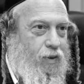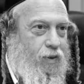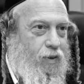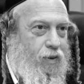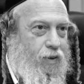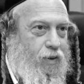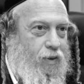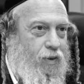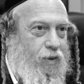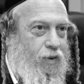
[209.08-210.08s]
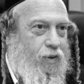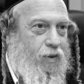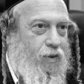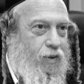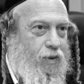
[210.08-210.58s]

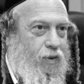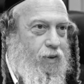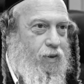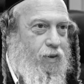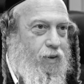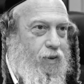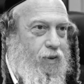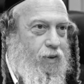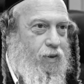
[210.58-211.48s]
[no speech]